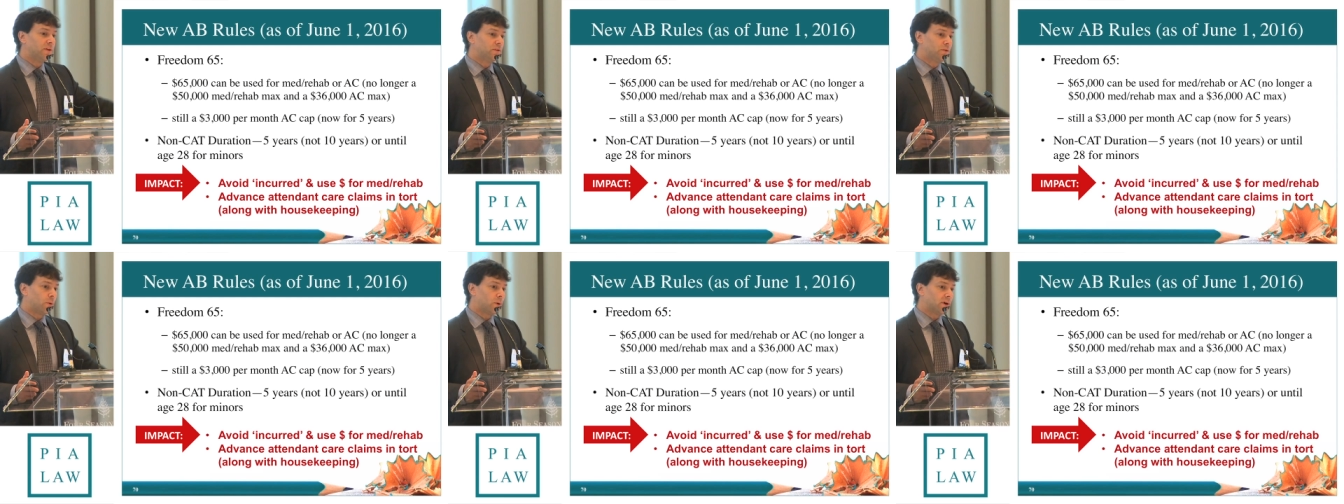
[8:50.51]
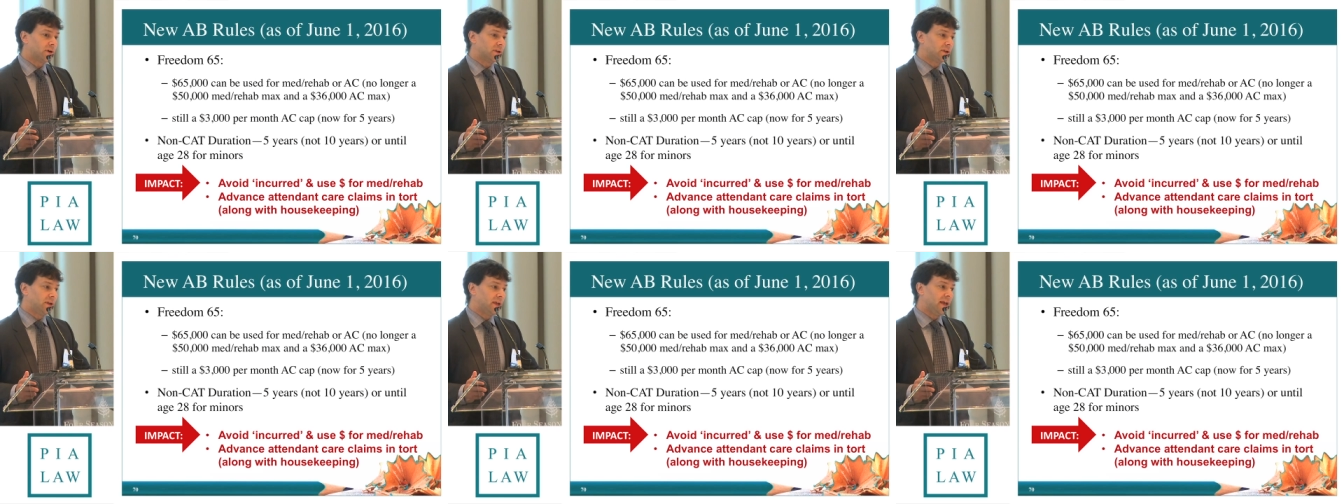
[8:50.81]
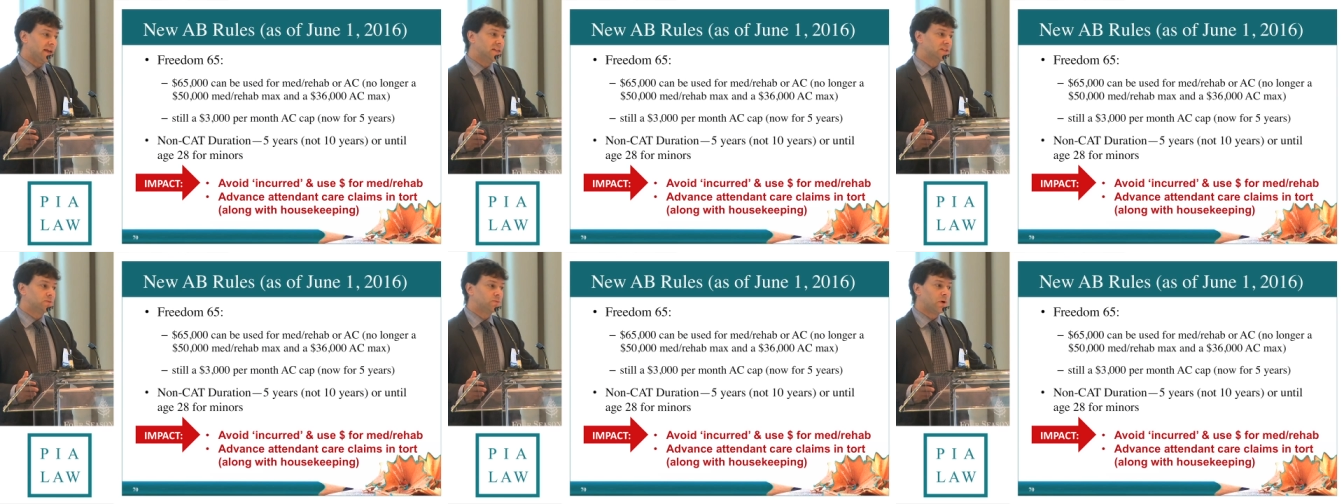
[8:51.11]
tort
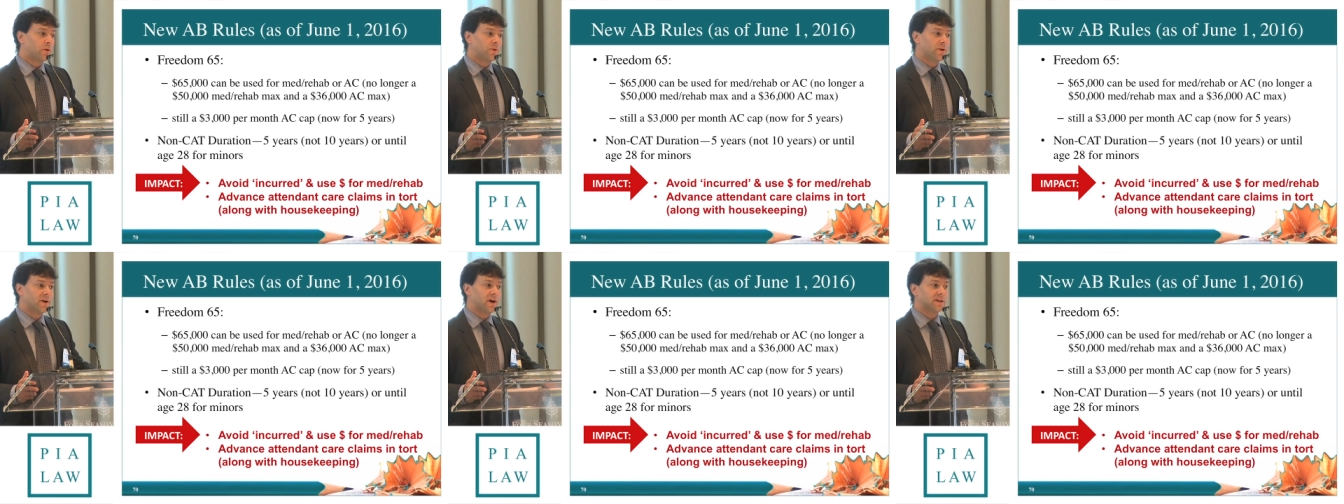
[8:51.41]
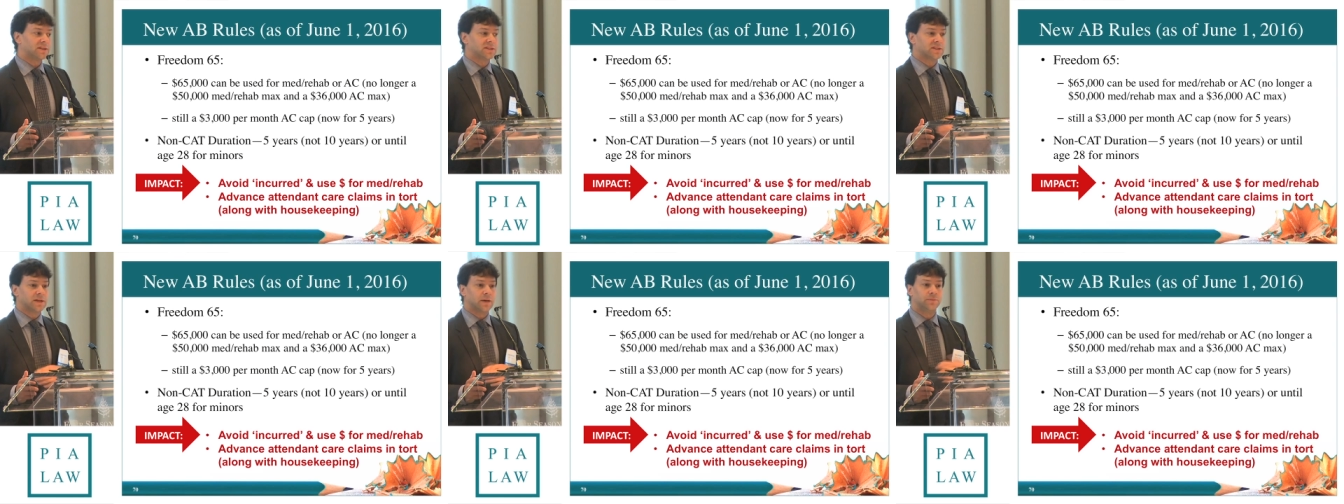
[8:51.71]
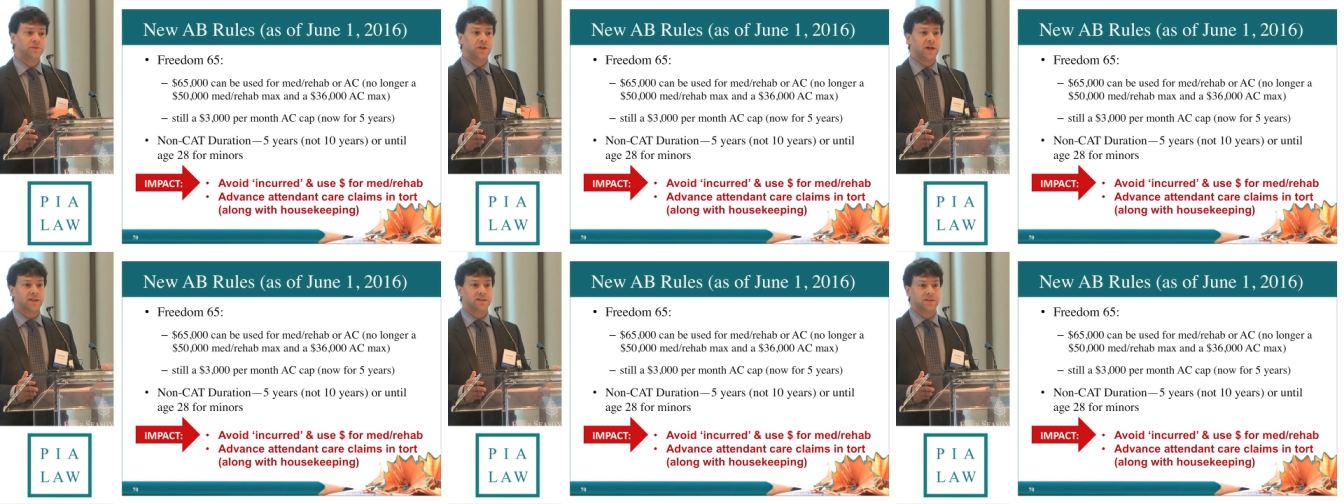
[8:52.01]
case where we're not
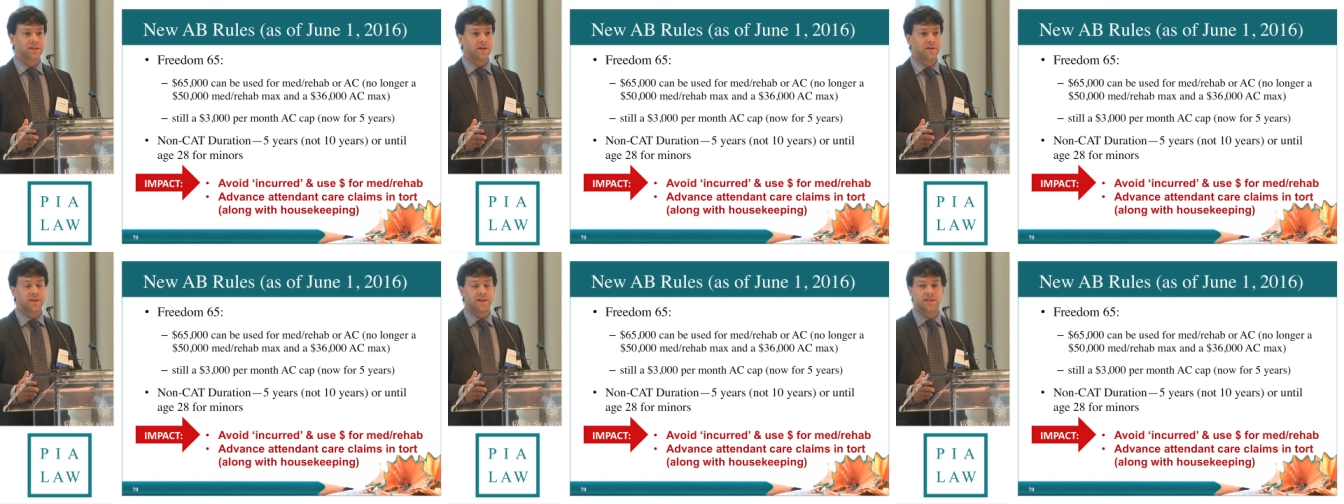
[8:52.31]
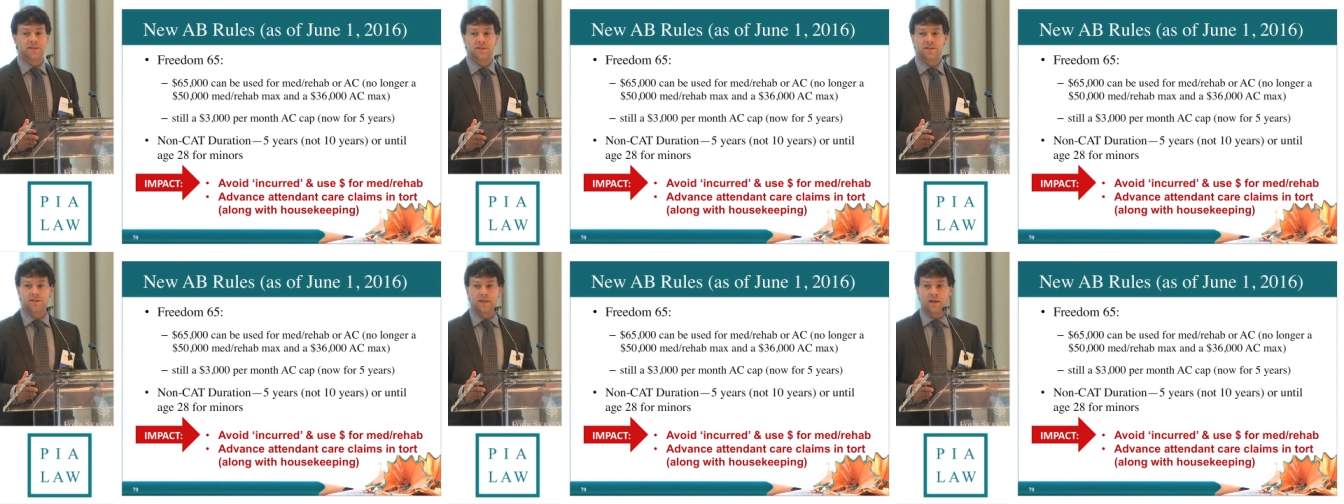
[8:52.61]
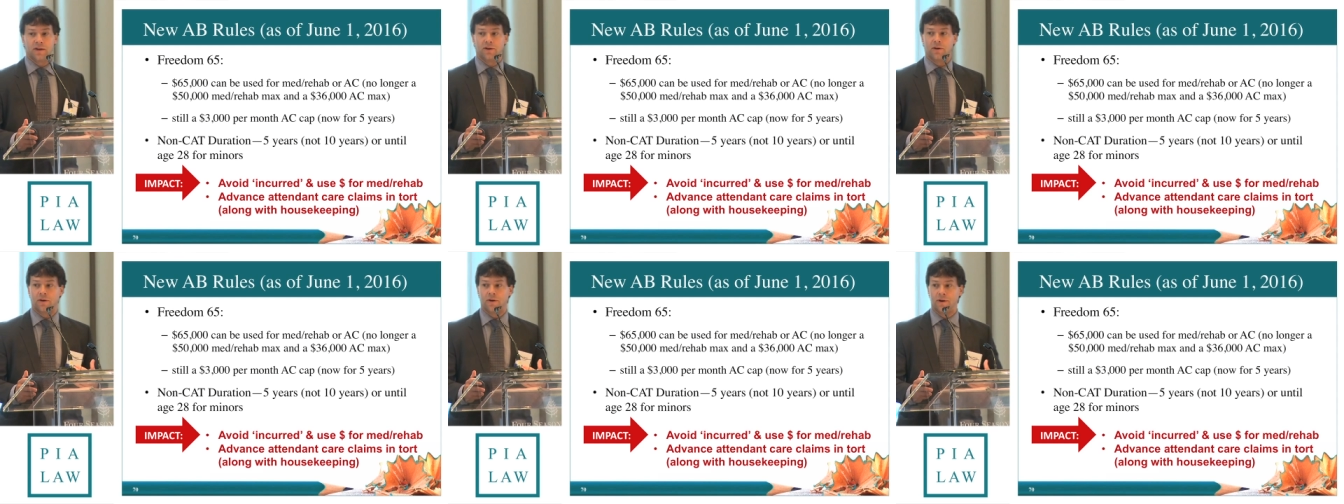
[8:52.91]
subject to this
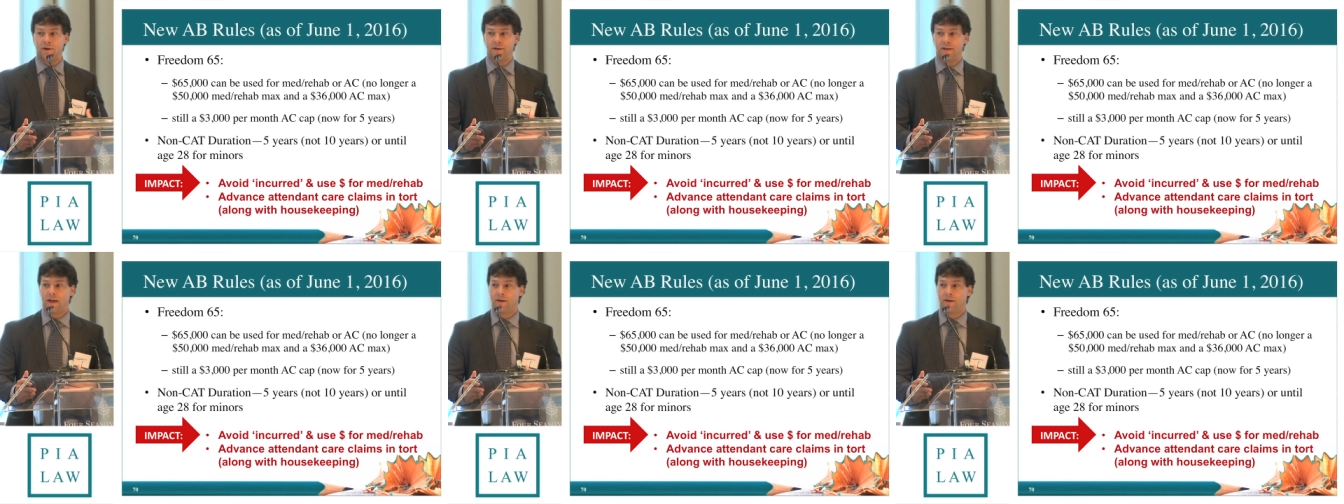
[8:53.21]
incurred